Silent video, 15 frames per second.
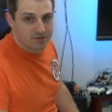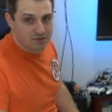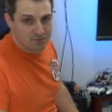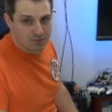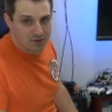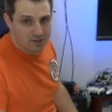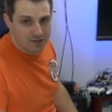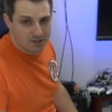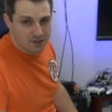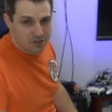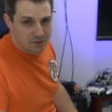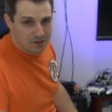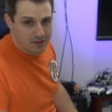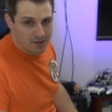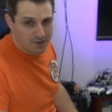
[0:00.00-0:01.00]
some pretty
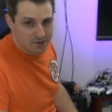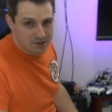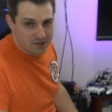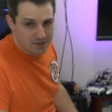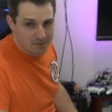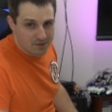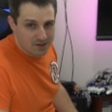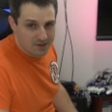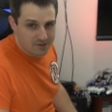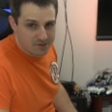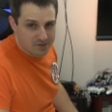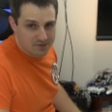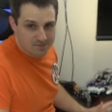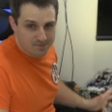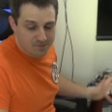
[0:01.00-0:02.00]
sweet
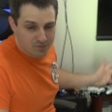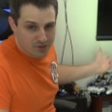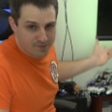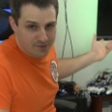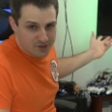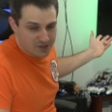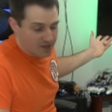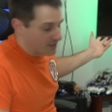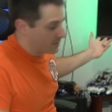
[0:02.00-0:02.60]
RGBs pretty much